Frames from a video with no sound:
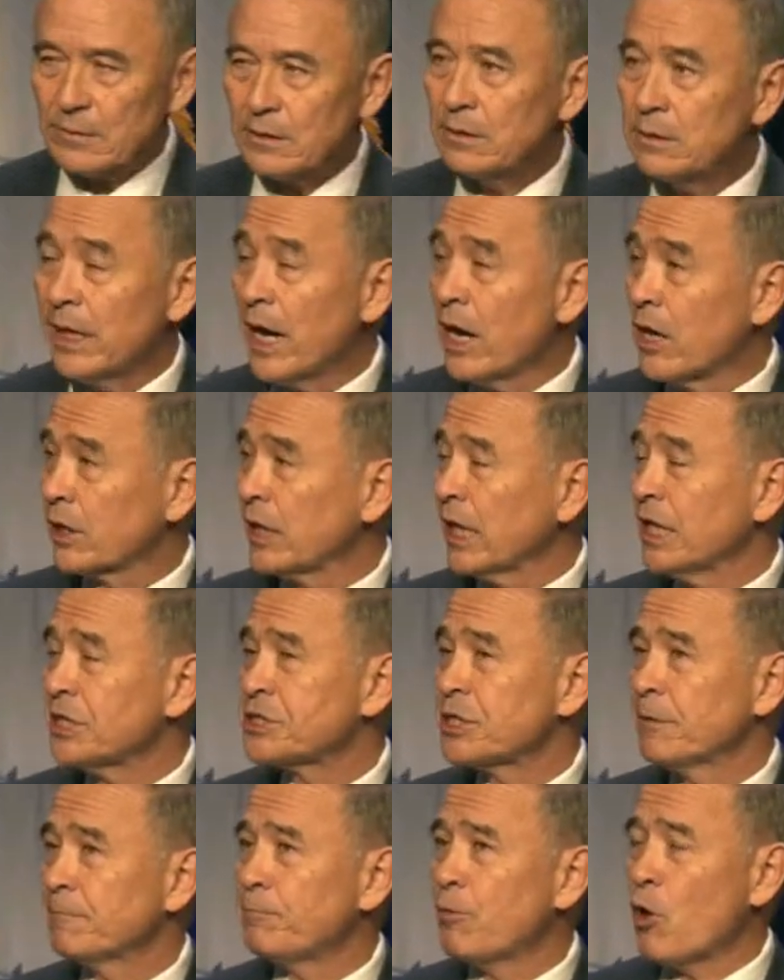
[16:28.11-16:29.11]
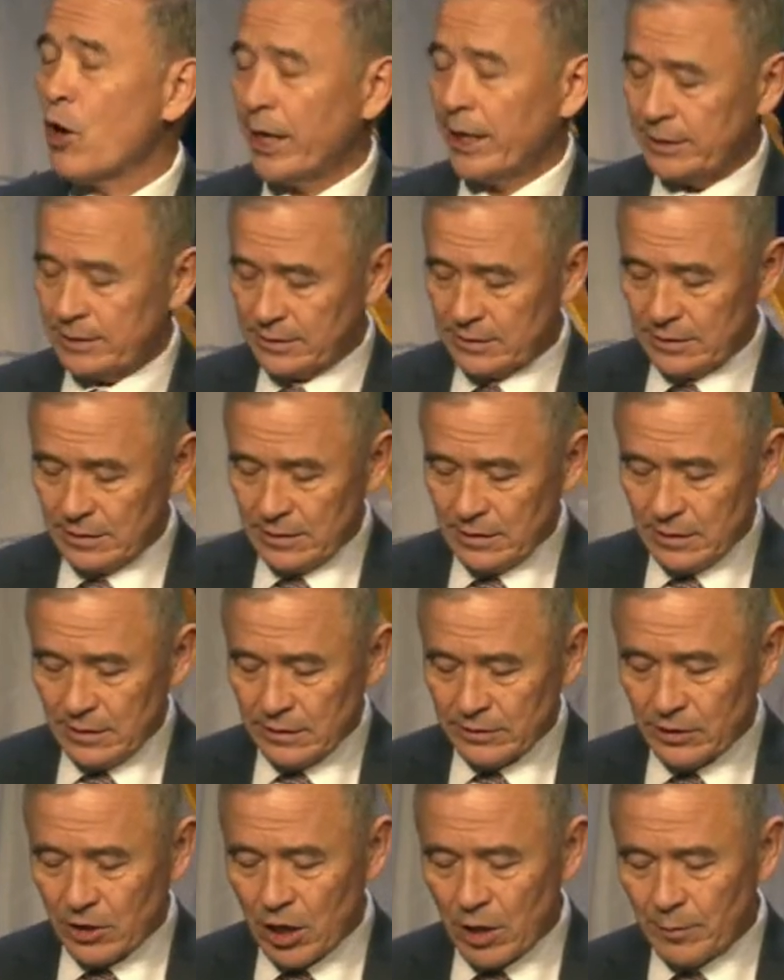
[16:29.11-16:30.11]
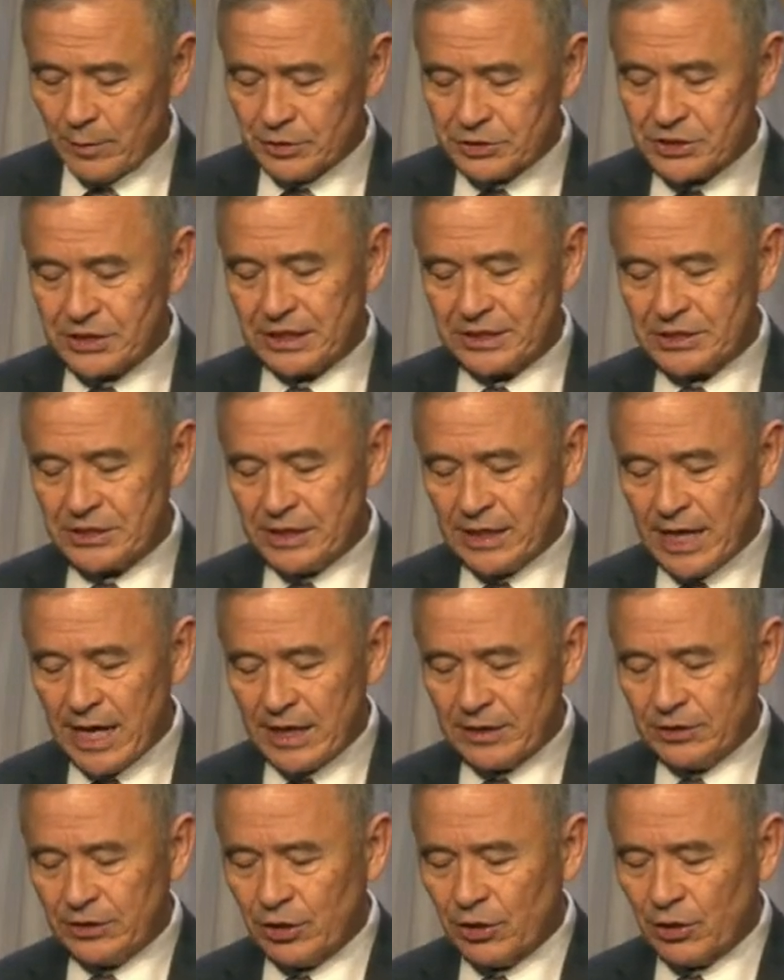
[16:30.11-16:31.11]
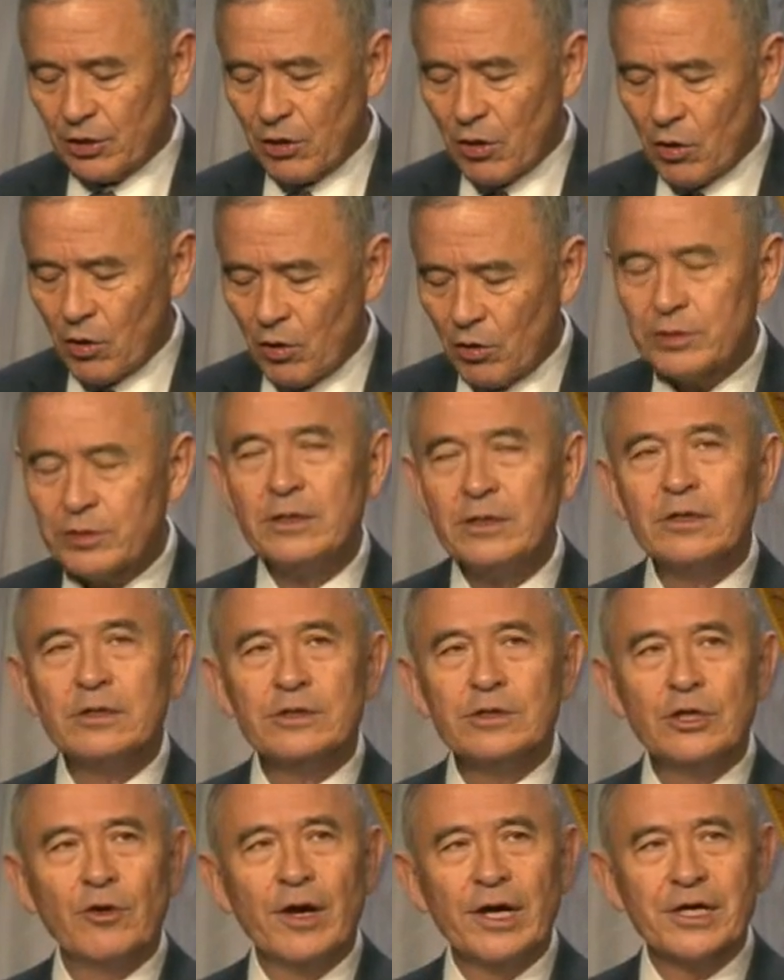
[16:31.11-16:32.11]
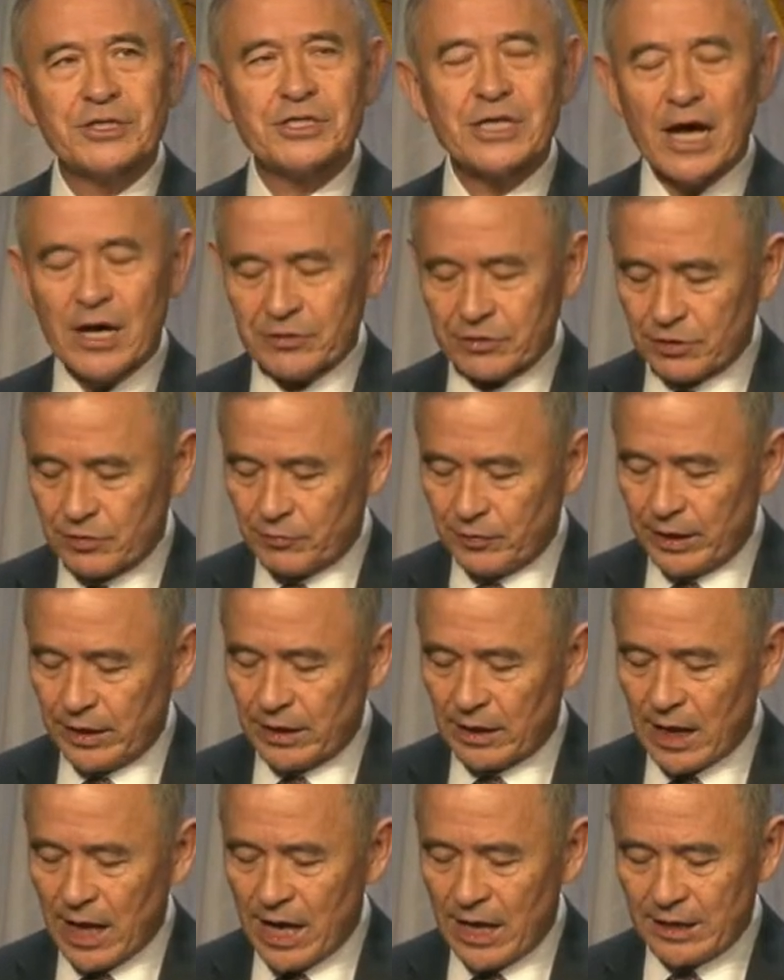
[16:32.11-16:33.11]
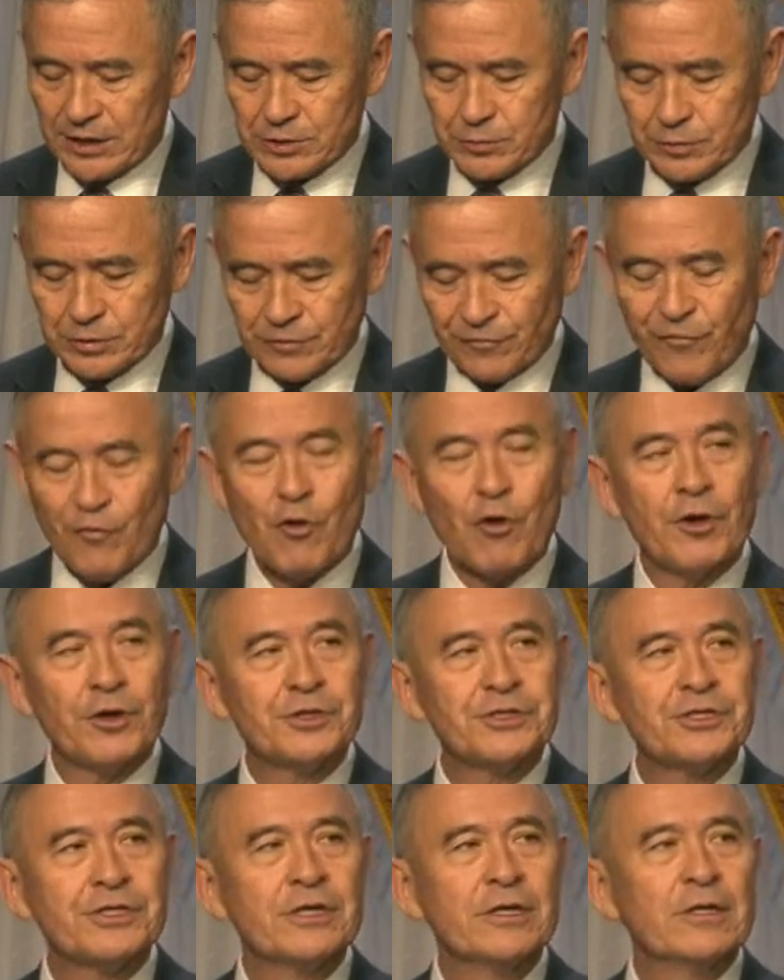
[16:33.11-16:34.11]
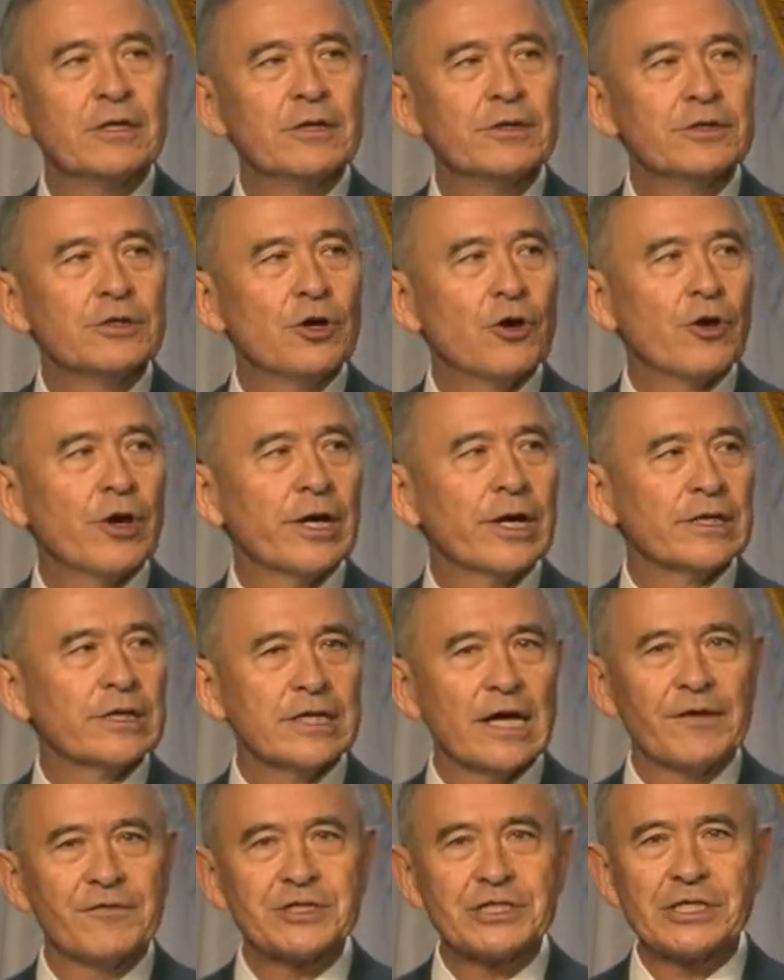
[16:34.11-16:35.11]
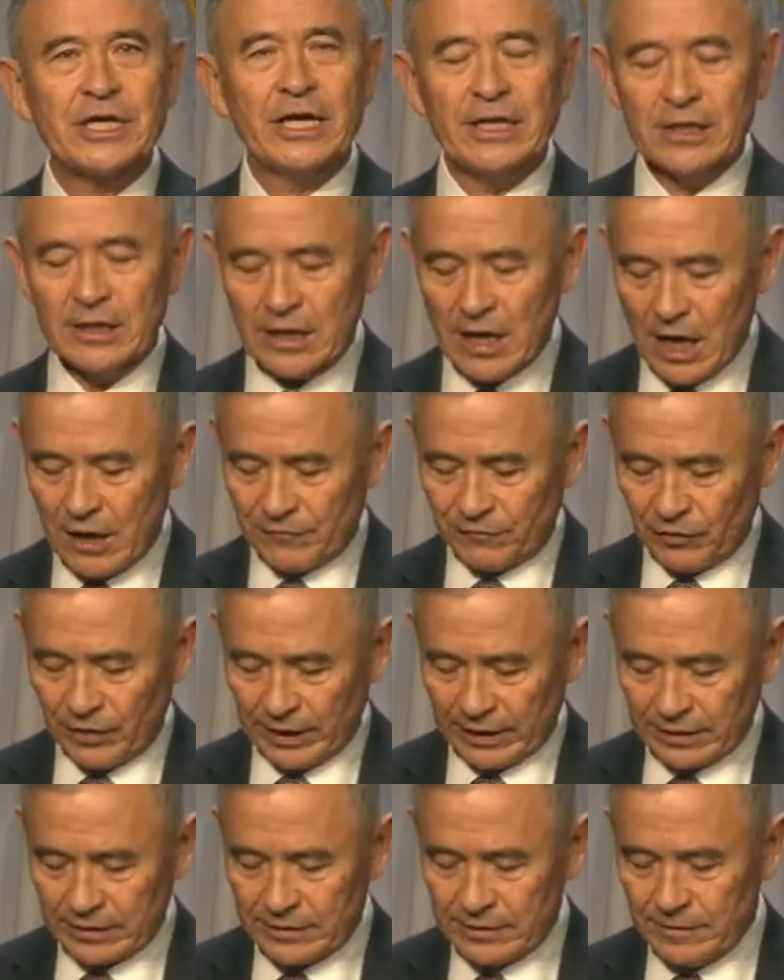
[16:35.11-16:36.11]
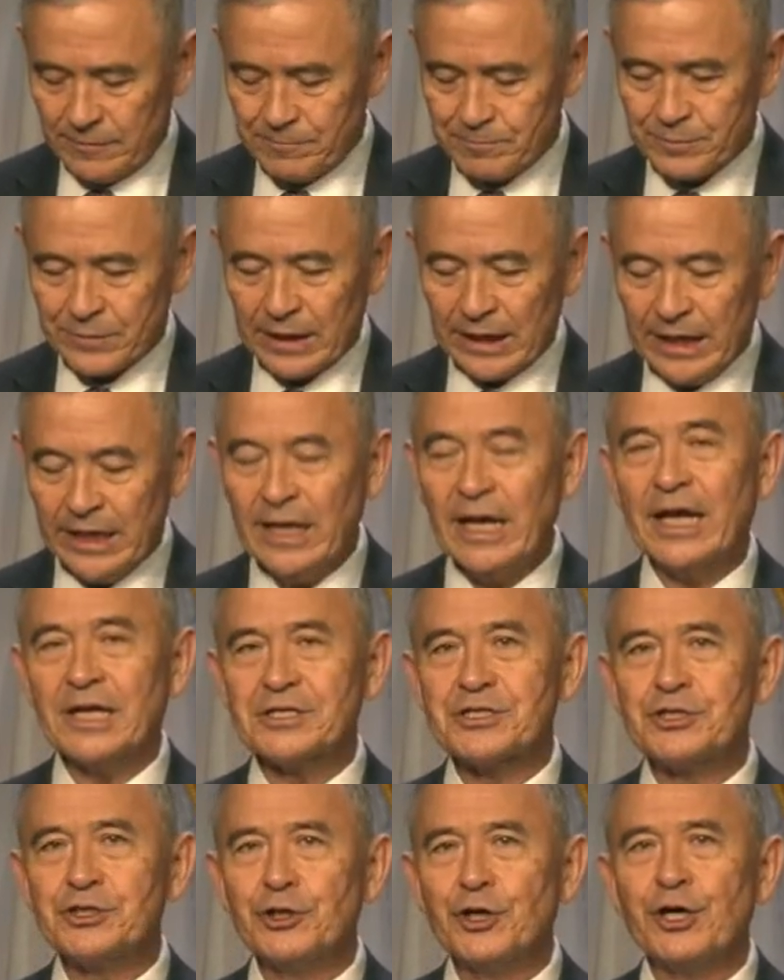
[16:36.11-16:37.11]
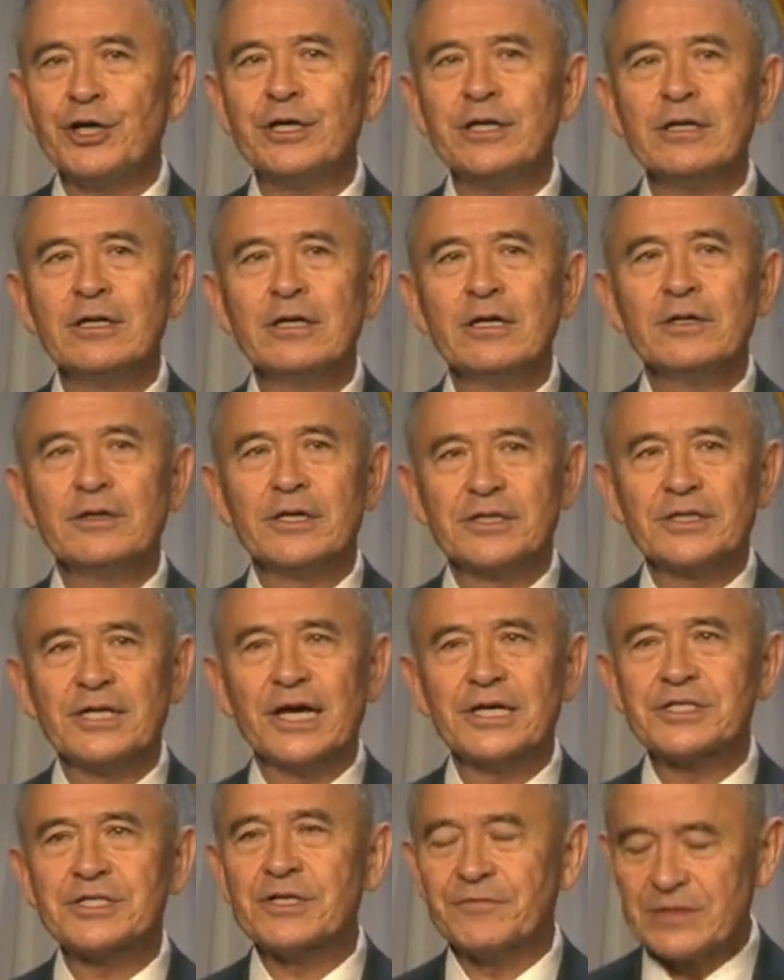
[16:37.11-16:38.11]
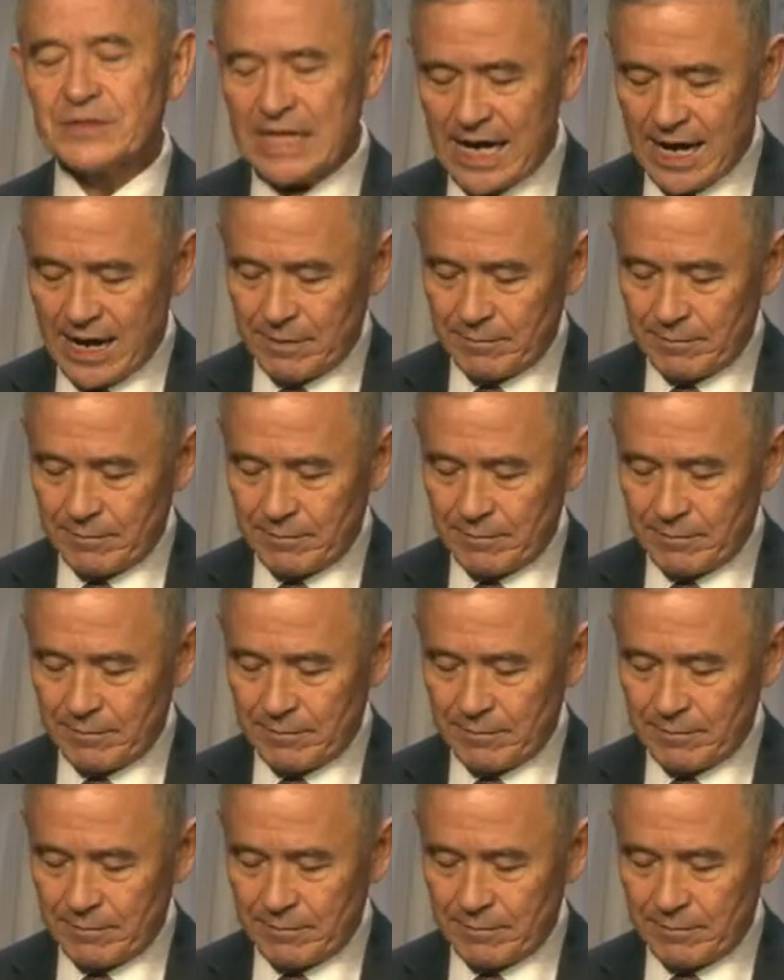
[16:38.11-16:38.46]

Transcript: Now, case in point, the almost 69 year old U.S. South Korea alliance was forged during a devastating conflict. It has stood the test of time.